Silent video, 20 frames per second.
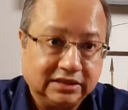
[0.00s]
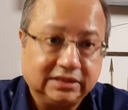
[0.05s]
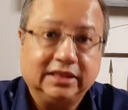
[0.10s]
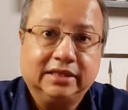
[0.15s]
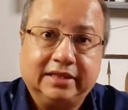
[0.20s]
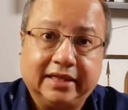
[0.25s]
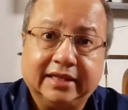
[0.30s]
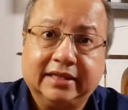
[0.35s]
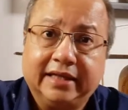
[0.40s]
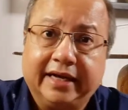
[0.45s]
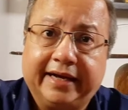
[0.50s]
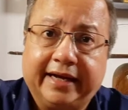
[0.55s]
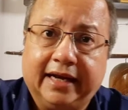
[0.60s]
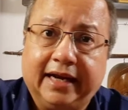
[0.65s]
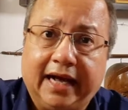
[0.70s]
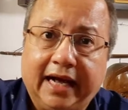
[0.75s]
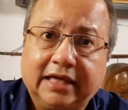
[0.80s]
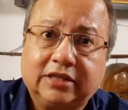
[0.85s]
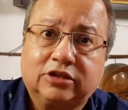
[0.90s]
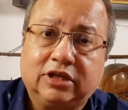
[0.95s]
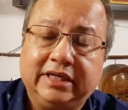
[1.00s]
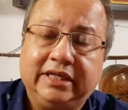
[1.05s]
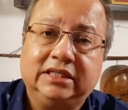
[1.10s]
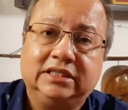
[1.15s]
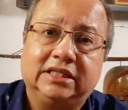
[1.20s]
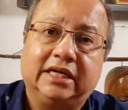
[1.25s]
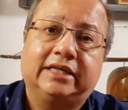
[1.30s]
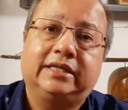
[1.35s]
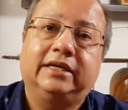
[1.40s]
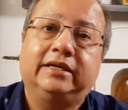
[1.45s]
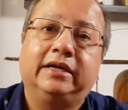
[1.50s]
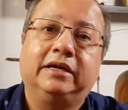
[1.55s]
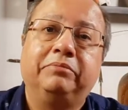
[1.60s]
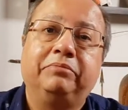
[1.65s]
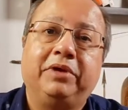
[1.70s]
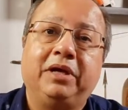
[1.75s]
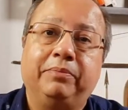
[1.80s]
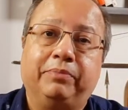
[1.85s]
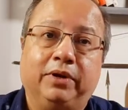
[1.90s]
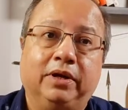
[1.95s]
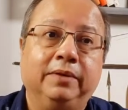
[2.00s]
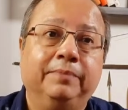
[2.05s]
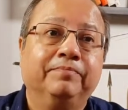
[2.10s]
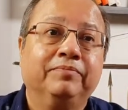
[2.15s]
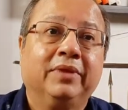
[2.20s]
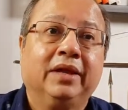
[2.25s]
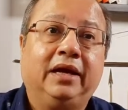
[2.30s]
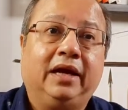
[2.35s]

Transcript: and then they can actually inject it in people.